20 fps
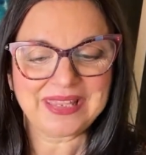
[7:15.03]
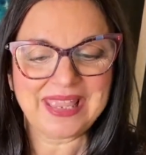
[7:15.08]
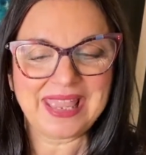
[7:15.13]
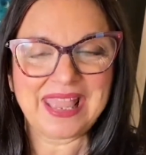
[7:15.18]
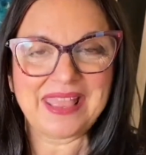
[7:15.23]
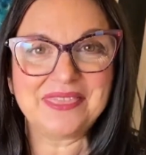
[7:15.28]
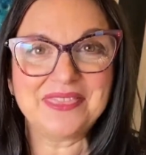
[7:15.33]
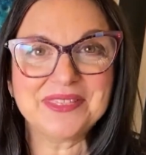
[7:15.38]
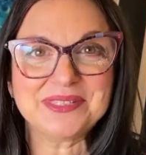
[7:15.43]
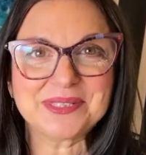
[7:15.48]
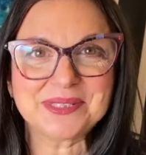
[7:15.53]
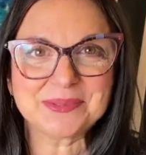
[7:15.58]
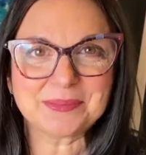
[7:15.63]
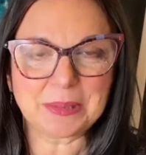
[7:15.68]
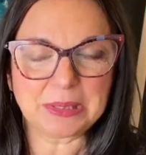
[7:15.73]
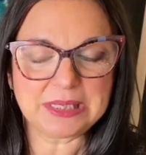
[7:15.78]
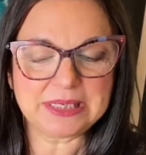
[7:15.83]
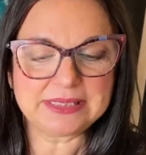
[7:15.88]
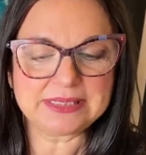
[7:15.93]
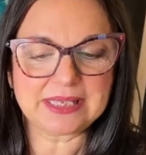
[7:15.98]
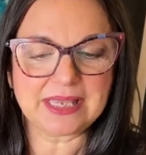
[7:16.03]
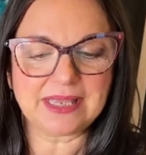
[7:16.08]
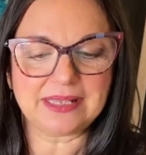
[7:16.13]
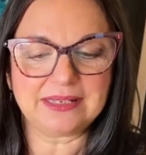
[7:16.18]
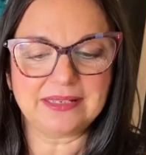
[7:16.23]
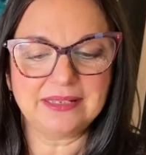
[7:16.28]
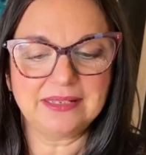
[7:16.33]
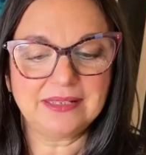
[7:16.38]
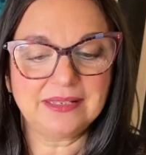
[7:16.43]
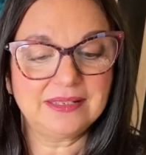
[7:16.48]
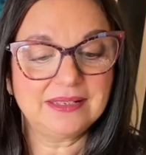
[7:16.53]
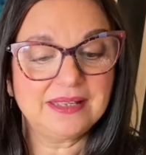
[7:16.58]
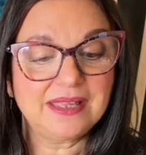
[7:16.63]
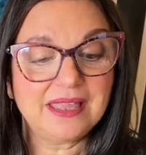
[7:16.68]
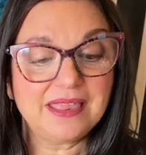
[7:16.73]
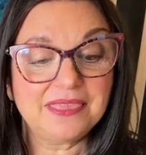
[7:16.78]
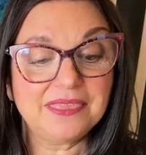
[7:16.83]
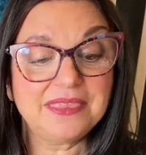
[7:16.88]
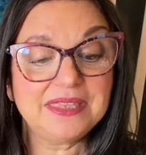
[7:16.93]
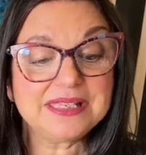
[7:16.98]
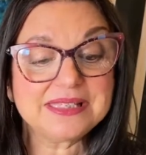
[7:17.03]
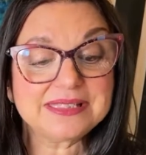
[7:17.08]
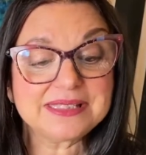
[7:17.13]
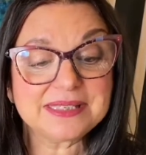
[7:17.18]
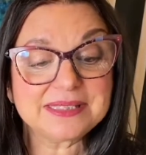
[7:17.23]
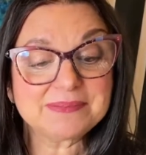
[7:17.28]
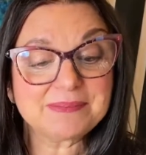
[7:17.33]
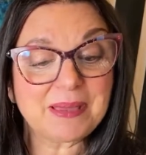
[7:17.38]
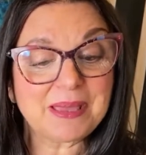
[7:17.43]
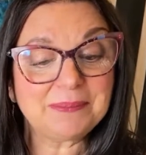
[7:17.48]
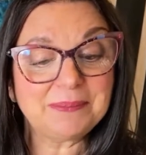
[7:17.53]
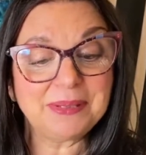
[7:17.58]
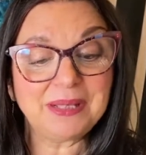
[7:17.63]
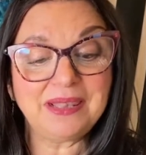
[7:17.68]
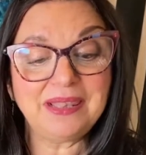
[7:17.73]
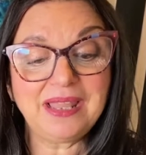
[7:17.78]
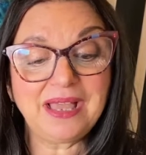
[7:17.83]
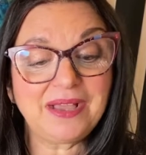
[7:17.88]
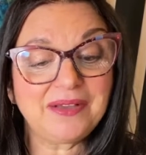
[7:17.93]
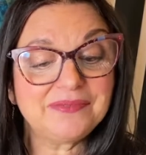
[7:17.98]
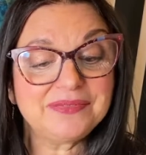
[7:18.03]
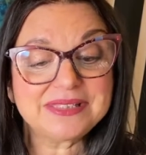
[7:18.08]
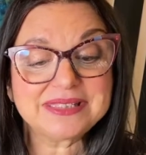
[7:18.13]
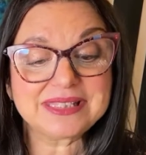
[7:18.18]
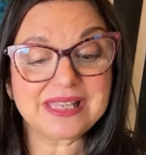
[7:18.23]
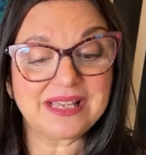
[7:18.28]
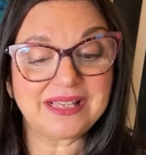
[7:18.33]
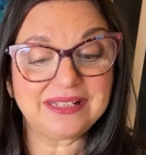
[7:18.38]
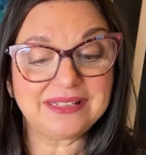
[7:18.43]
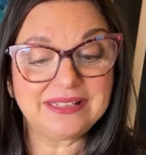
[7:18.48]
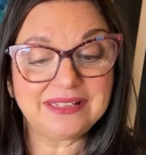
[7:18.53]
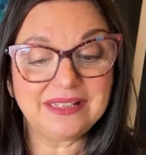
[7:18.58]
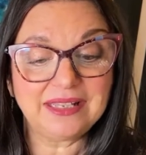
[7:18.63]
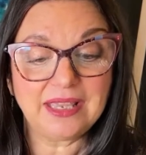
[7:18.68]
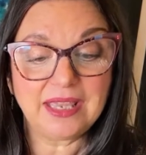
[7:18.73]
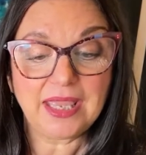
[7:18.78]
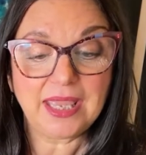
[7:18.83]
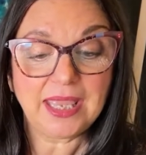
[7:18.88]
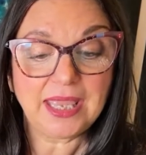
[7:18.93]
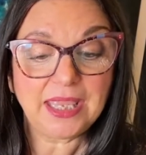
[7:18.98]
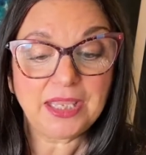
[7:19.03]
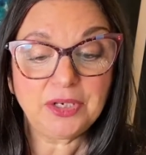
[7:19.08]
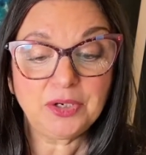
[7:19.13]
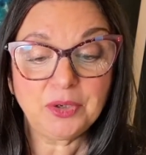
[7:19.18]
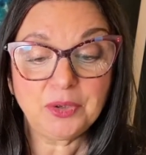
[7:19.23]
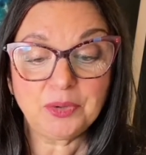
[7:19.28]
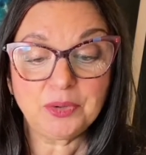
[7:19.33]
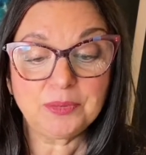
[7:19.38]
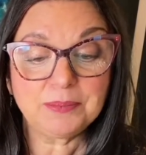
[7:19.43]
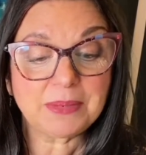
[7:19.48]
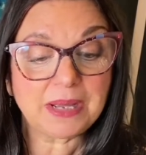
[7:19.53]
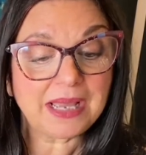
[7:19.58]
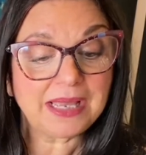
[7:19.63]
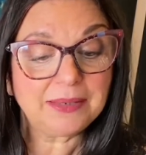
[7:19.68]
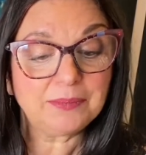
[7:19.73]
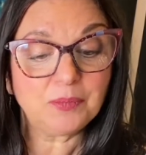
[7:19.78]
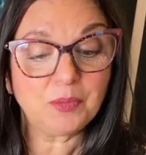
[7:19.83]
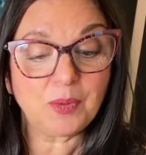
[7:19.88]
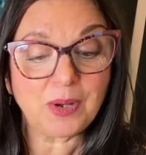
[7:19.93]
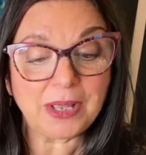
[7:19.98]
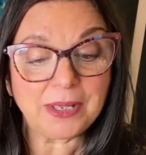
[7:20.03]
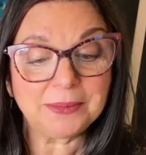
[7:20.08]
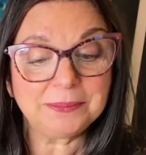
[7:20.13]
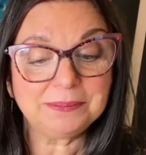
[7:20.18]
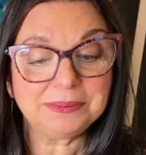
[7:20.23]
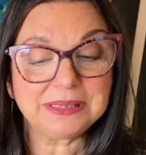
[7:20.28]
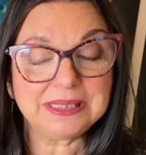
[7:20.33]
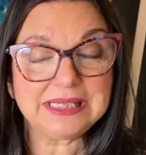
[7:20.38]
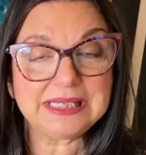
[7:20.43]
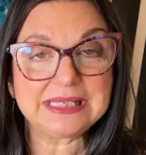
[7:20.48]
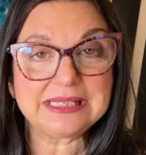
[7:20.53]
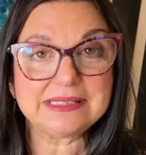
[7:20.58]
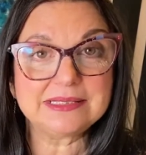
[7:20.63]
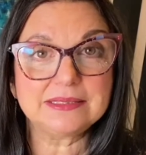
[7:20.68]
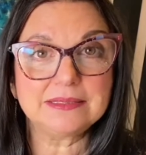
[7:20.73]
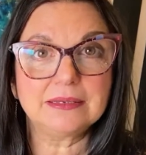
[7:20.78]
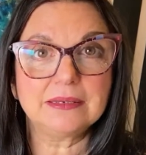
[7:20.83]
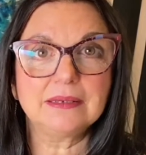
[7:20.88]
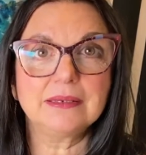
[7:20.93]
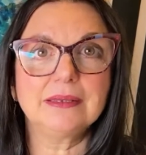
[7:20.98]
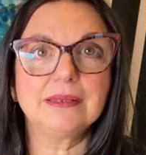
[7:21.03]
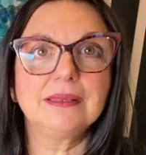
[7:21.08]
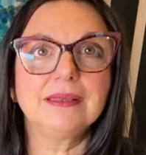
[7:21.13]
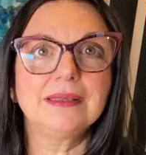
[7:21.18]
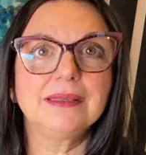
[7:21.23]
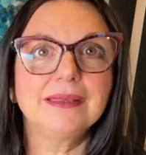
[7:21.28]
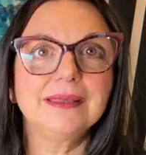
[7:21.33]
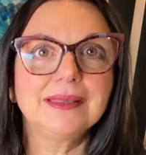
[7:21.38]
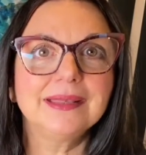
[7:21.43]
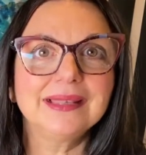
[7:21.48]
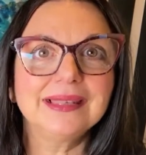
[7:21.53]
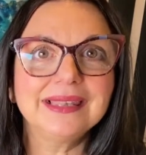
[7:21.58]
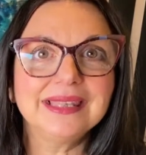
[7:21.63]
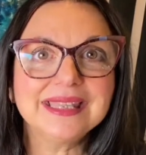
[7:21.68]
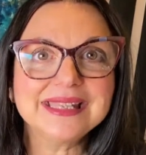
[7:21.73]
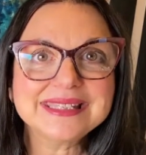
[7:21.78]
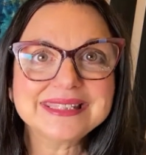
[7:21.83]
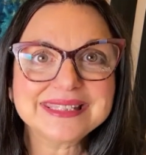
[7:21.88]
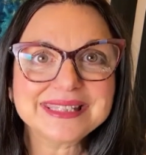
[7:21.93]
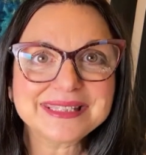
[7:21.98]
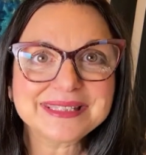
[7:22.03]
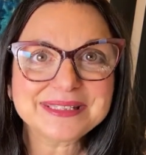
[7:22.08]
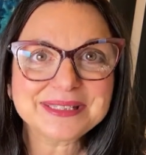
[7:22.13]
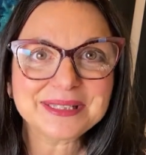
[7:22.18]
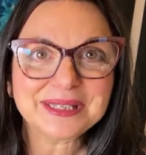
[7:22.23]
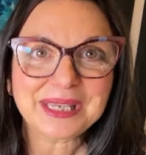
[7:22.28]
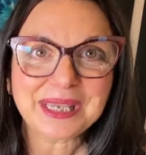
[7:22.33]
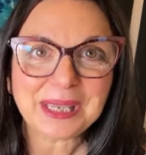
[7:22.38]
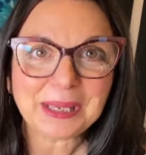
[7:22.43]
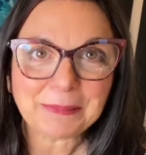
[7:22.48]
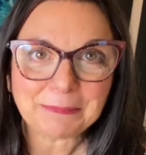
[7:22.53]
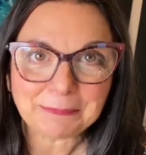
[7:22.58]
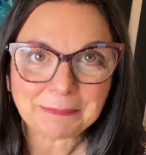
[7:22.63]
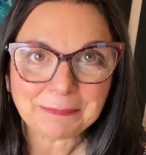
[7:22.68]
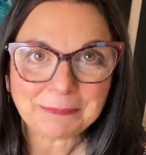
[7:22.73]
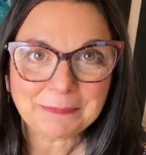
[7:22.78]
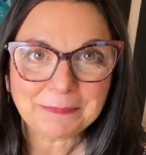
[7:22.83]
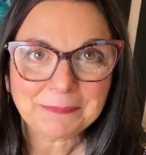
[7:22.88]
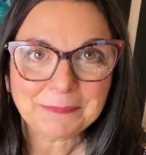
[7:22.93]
And this is what he said. This is my beloved son, in whom I am well pleased. Listen to him.